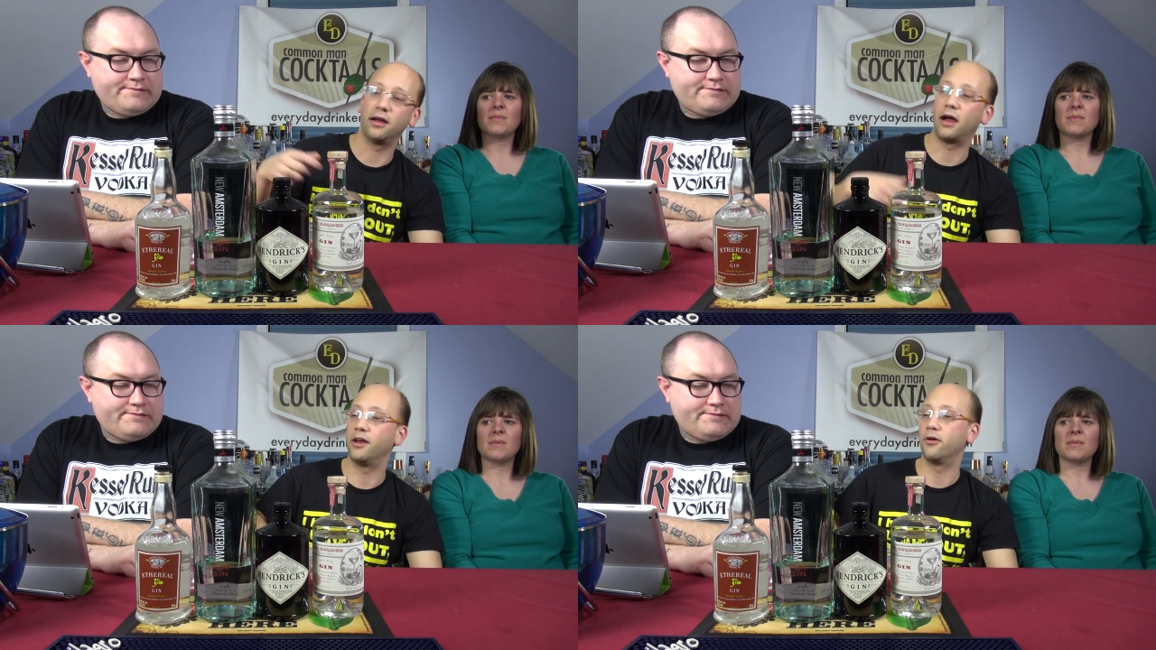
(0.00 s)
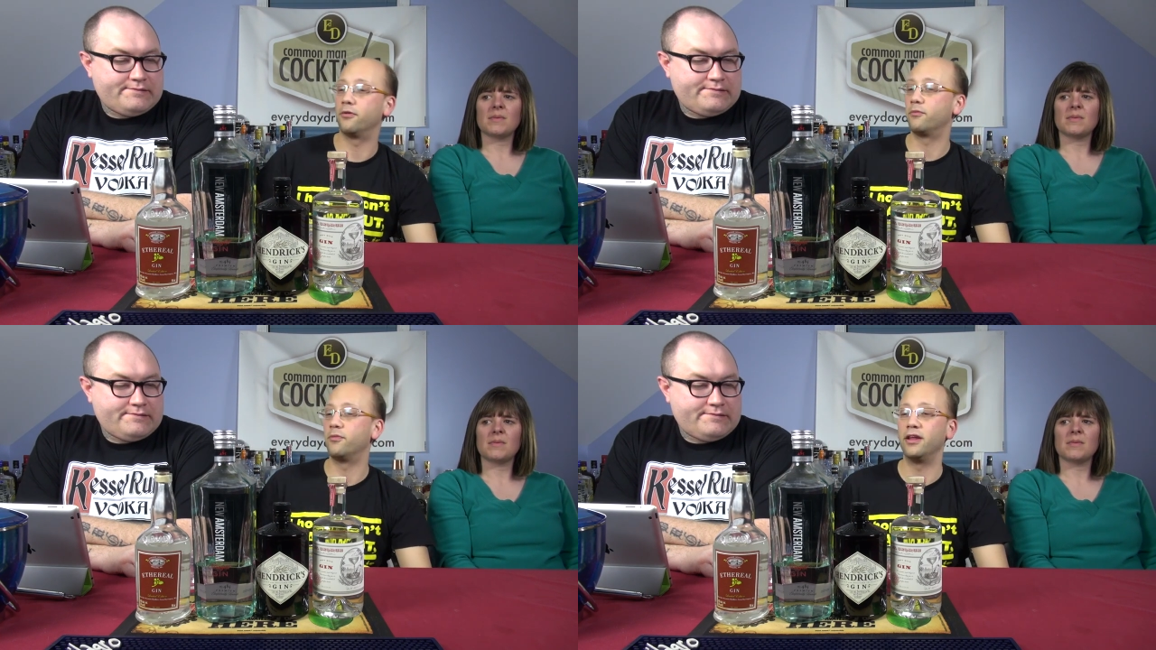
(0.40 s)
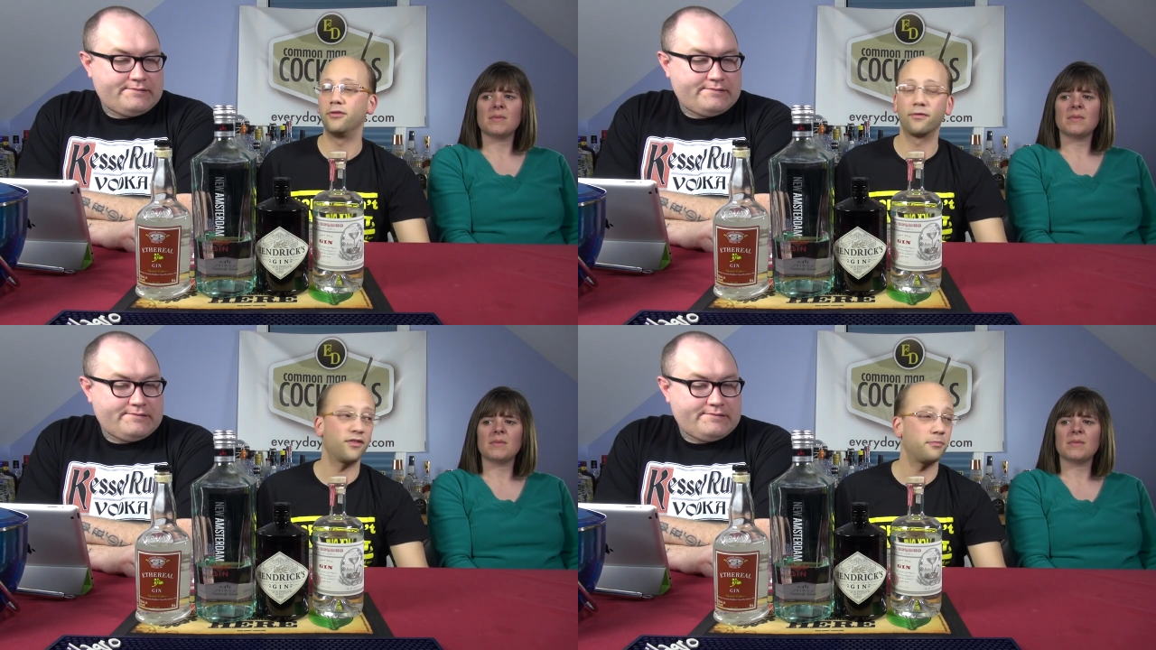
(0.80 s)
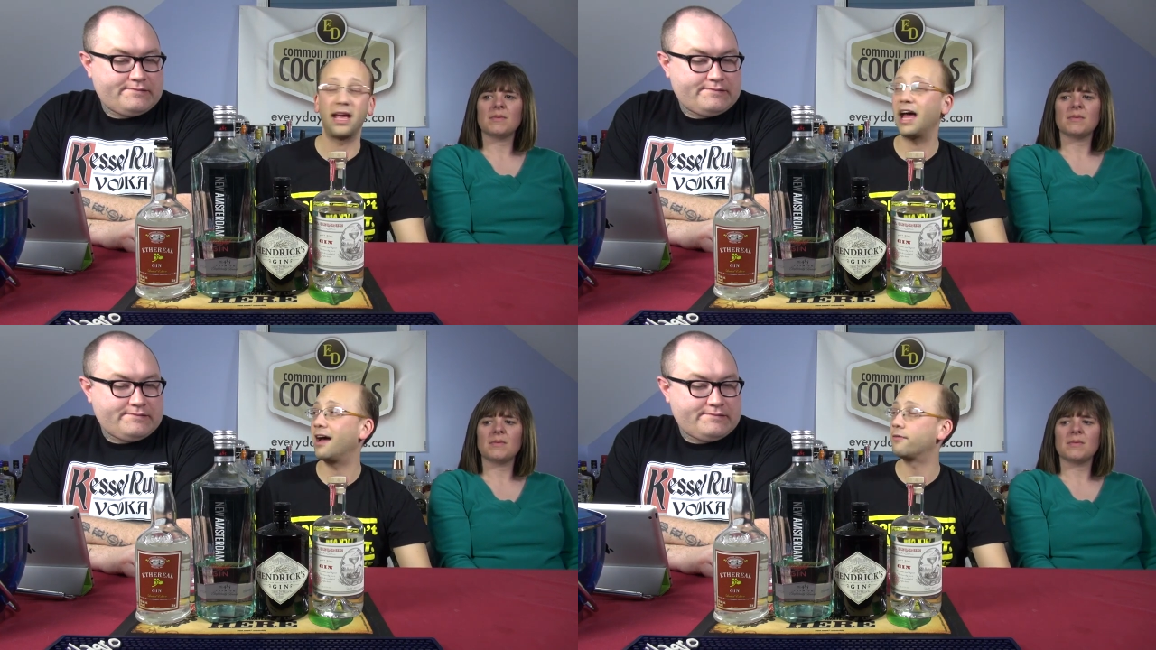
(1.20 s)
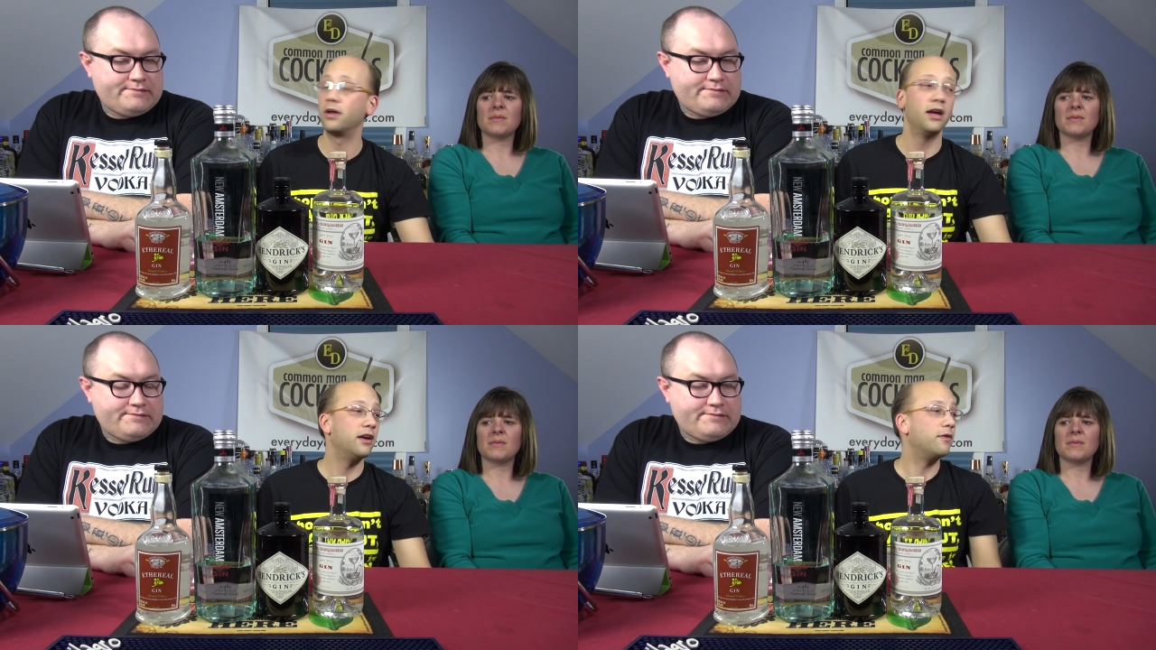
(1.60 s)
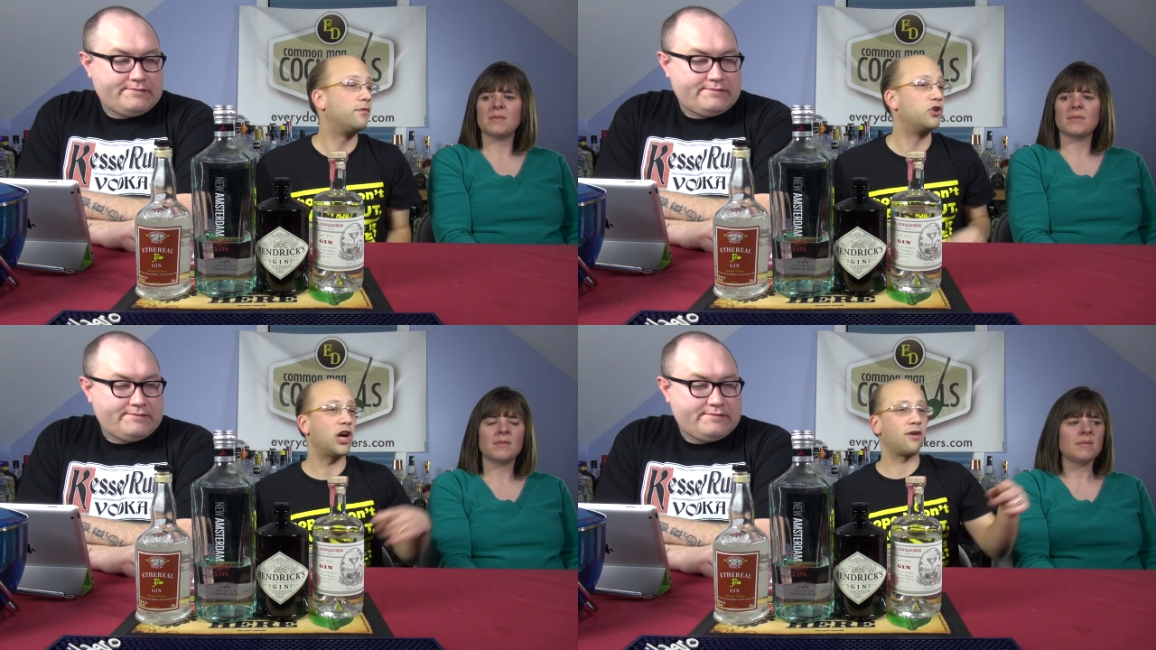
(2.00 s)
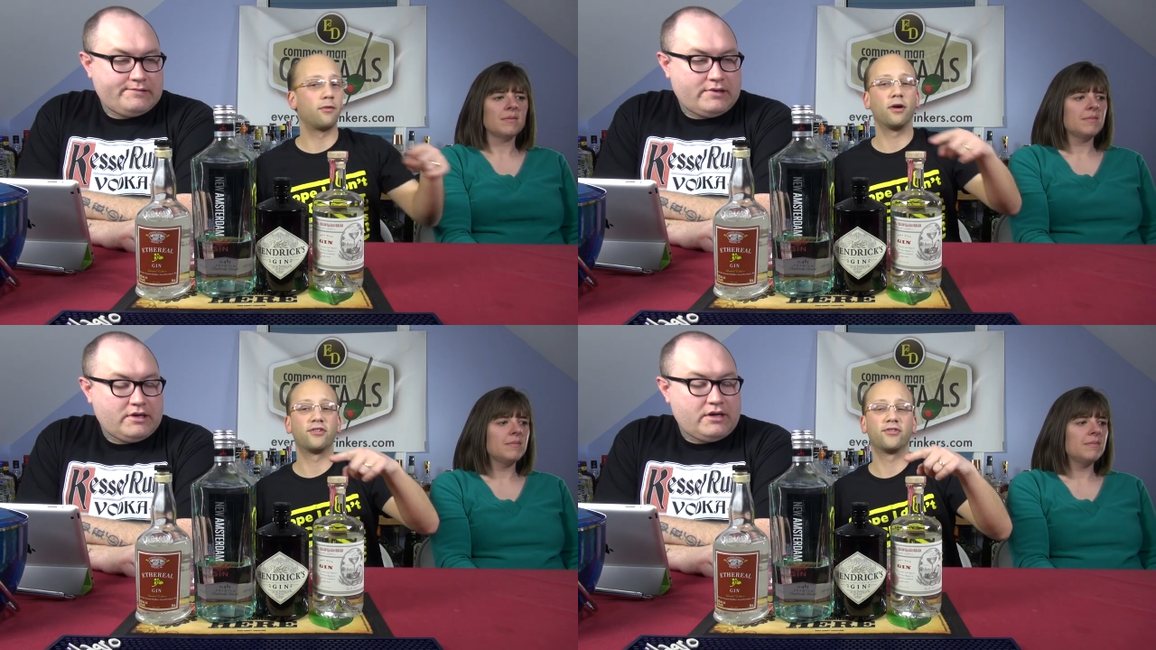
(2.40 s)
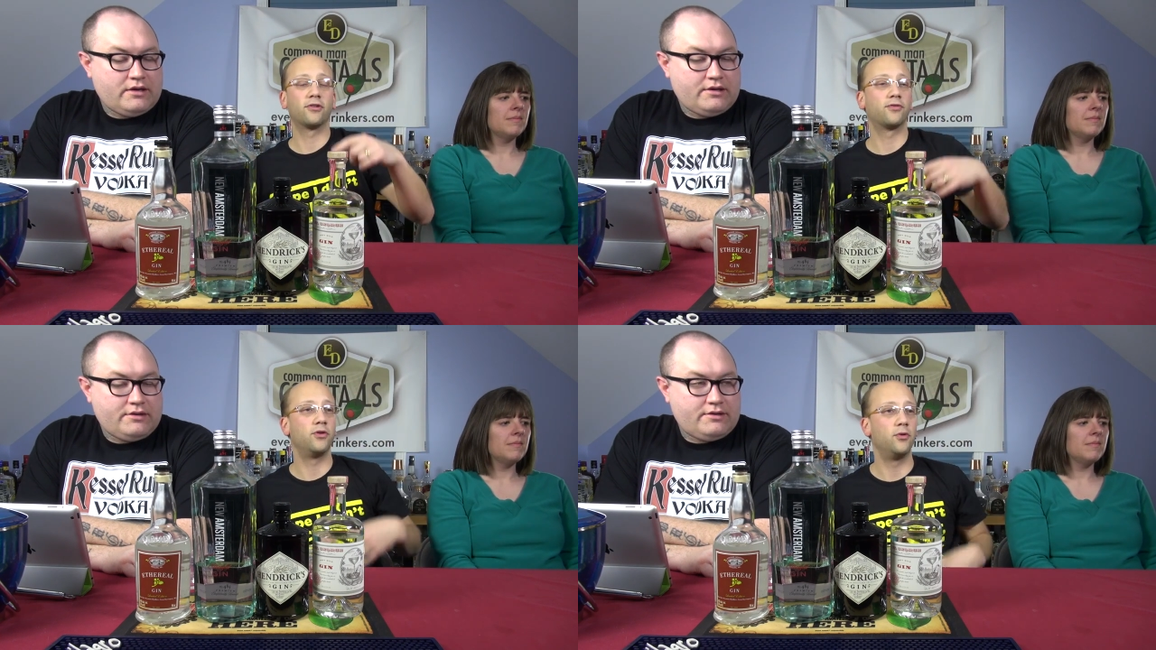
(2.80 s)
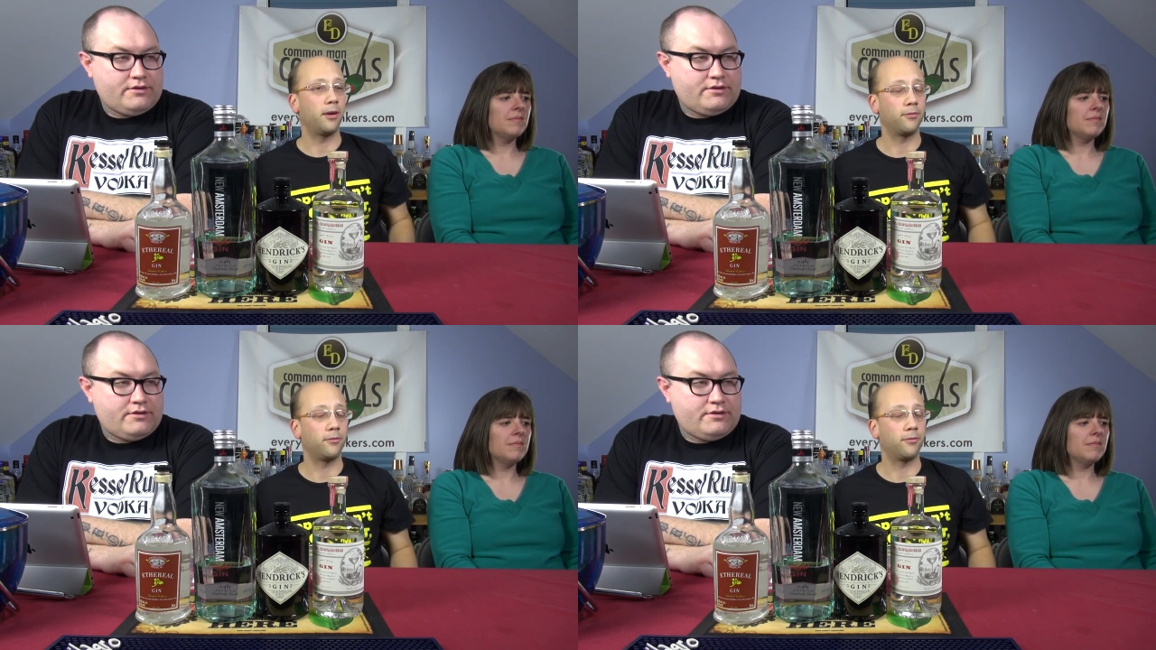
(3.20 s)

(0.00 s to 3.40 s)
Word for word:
Speaker 1: I know neither of us may have. If the chat room wants to search for New